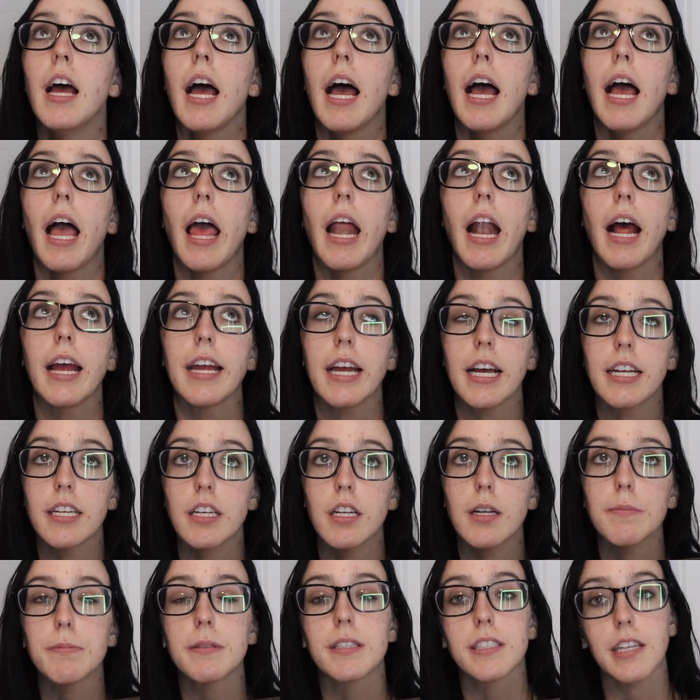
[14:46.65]
and I ended
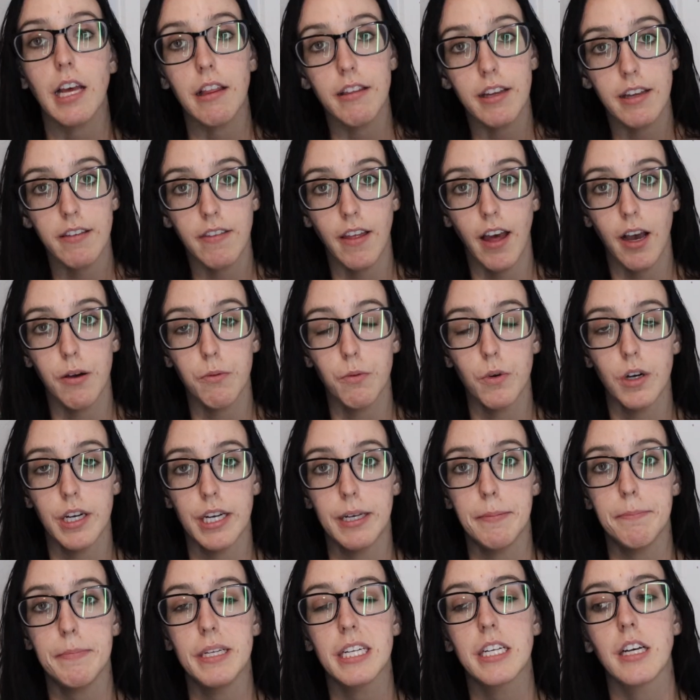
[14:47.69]
up selling that
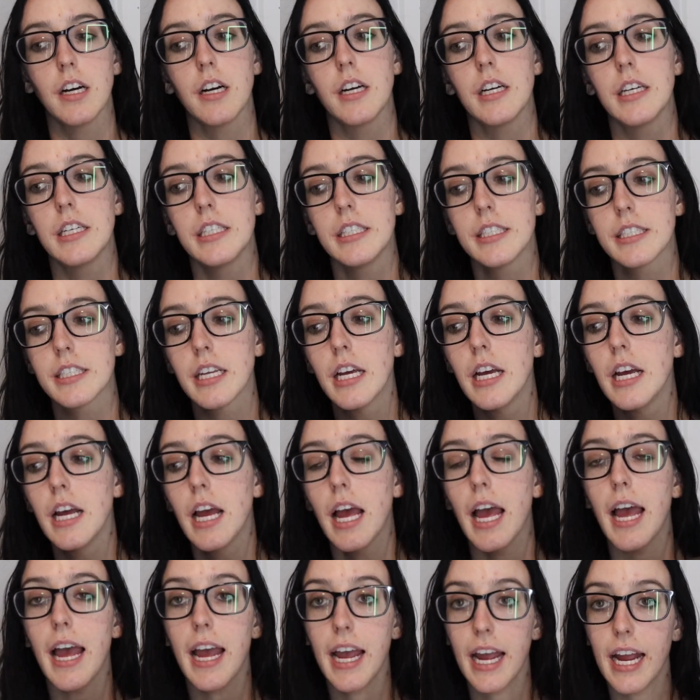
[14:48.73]
one because
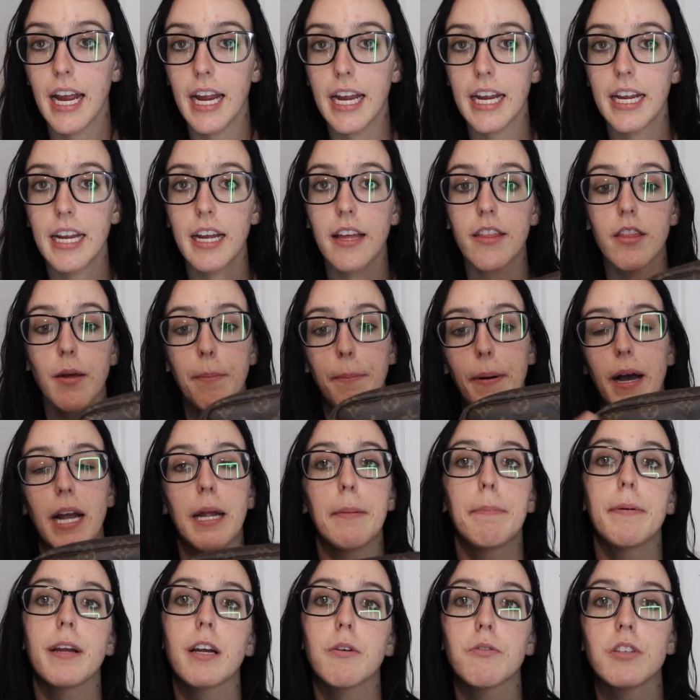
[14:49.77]
The
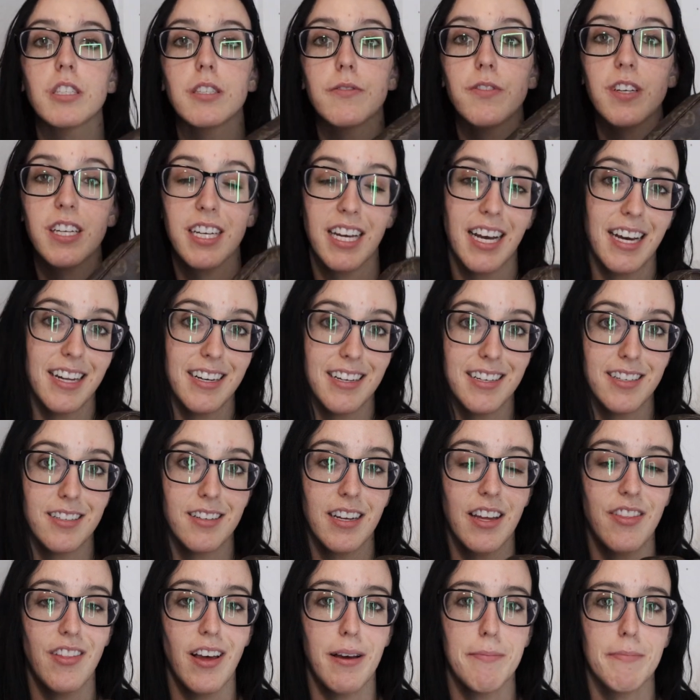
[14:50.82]
piping was Vachetta,
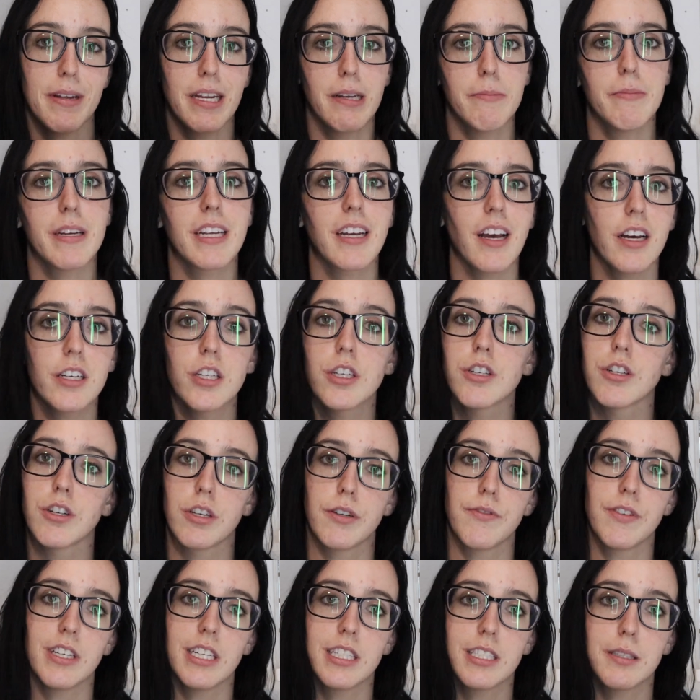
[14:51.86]
and that made me kind of
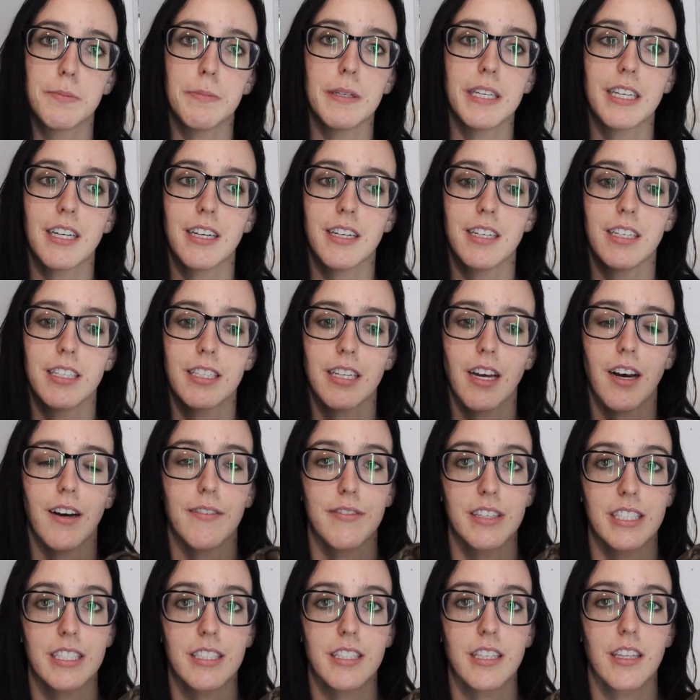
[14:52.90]
nervous because
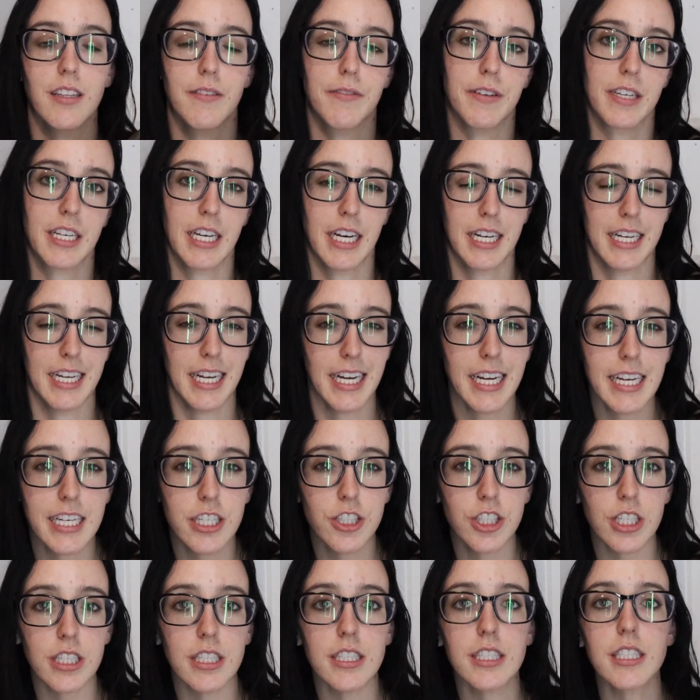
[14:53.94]
obviously the Vachetta
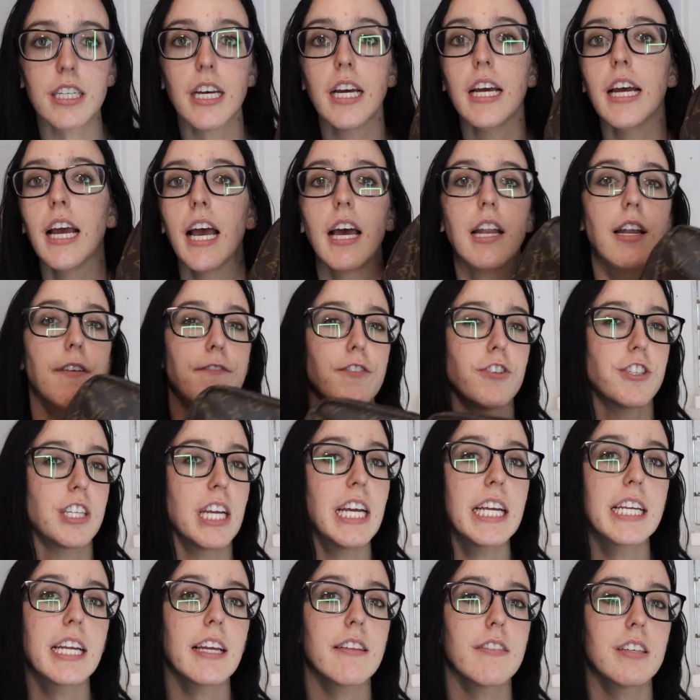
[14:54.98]
ages, and if you're
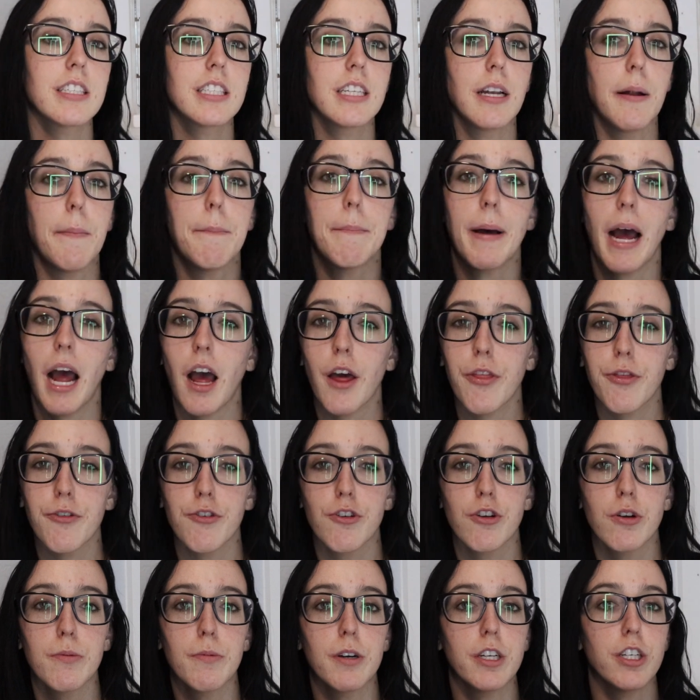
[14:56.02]
taking this in a
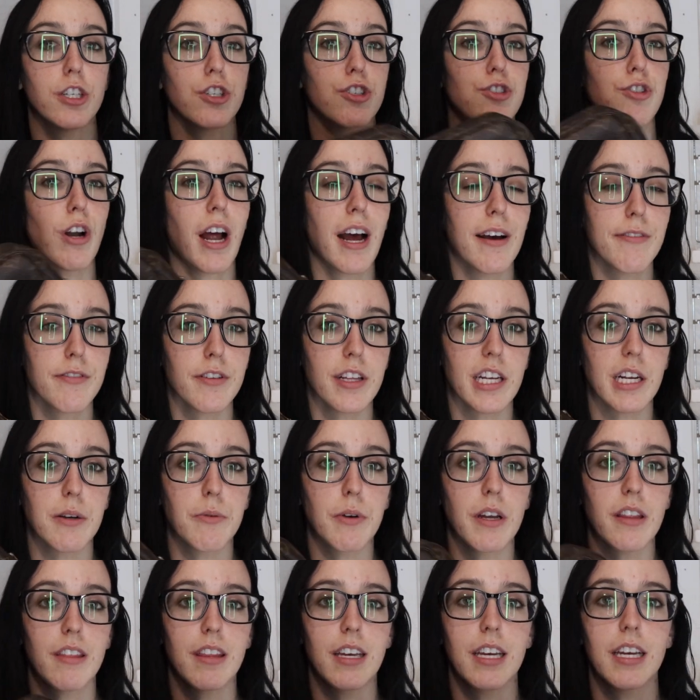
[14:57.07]
bathroom or you're traveling
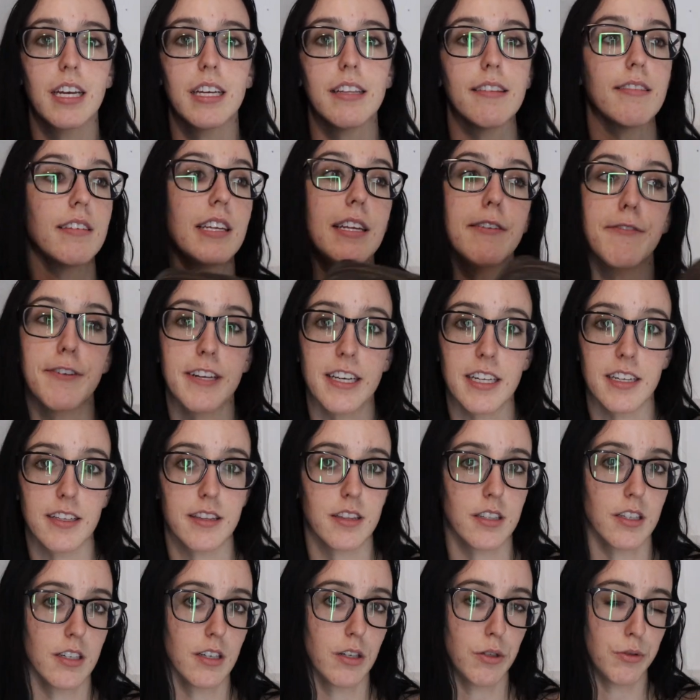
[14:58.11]
with it and leaving it
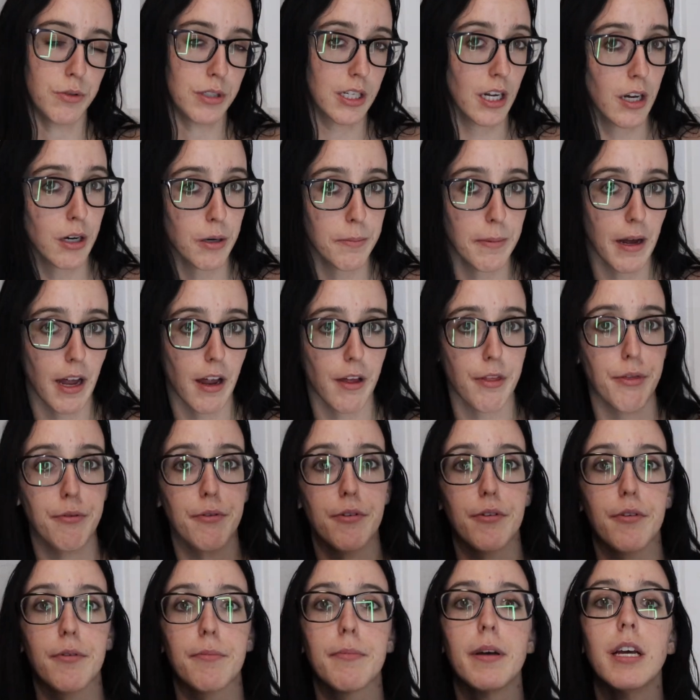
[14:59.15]
in the hotel
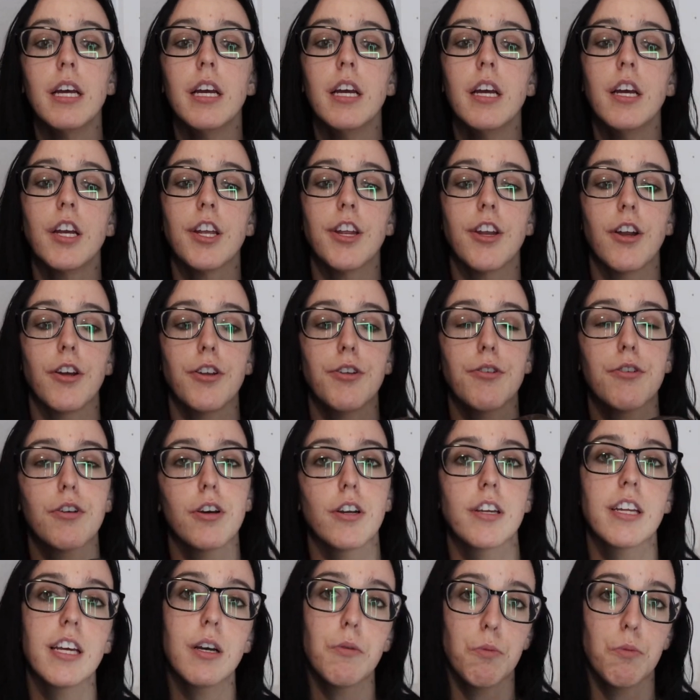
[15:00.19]
bathroom, you
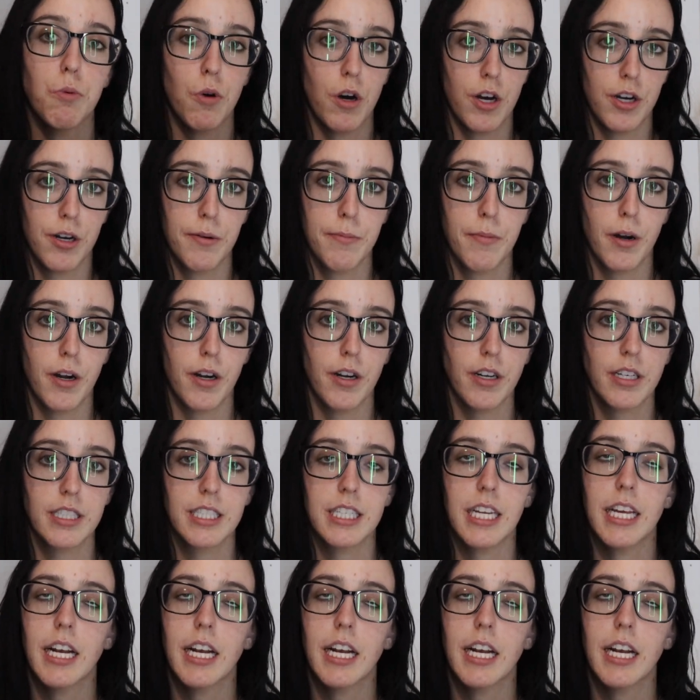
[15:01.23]
could get watermarks.